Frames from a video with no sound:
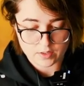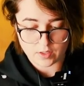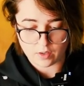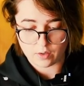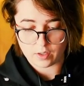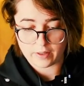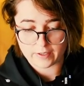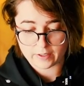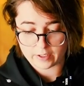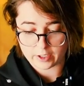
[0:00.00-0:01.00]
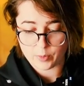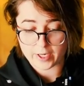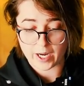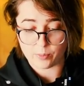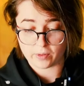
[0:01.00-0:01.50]
So there, there could be
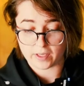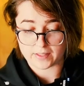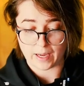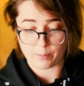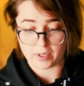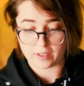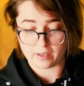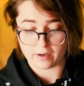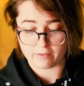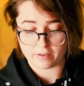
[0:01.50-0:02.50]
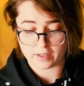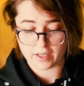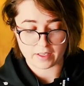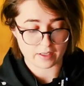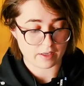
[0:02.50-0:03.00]
a couple things happening here. I feel
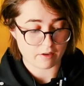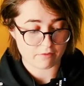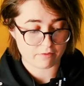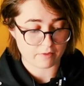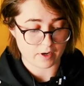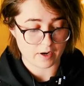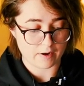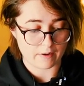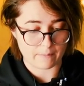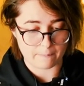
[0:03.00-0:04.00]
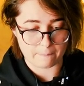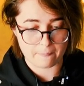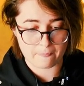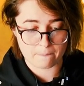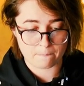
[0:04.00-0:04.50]
like if um,
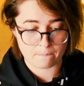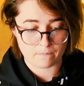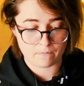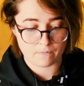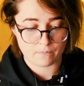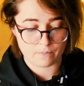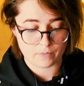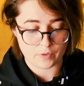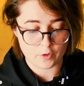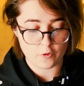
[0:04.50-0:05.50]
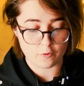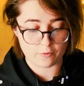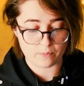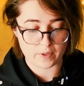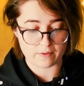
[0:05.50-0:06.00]

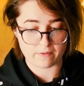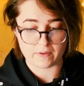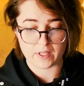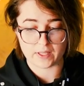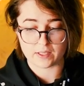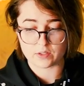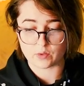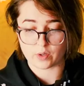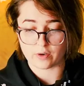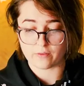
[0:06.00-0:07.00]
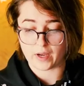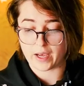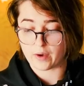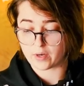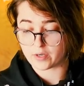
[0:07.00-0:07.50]
you've been feeling sort of
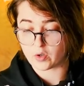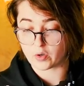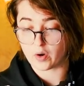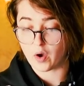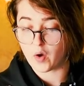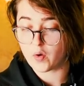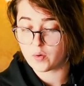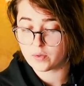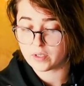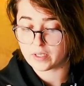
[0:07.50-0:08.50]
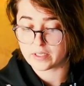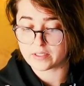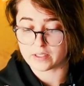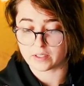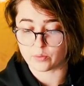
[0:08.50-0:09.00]
out on your own in
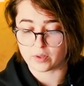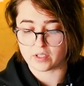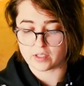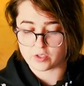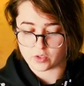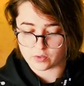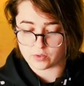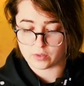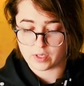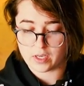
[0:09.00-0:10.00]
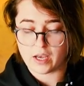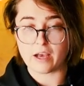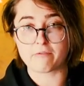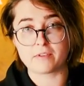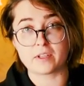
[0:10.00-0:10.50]
dealing with an issue,
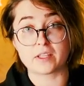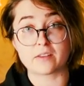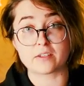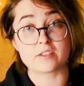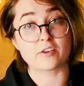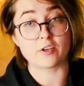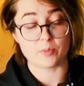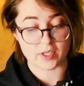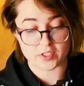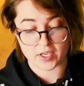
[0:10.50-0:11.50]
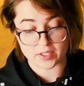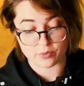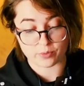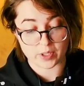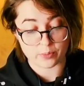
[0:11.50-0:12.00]
I feel like there's going to be a chance
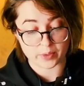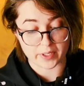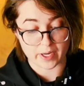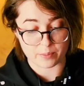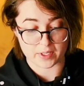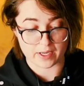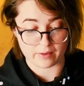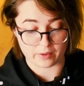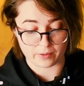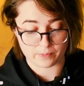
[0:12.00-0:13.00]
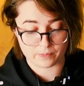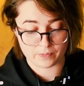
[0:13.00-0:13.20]
for people to come together.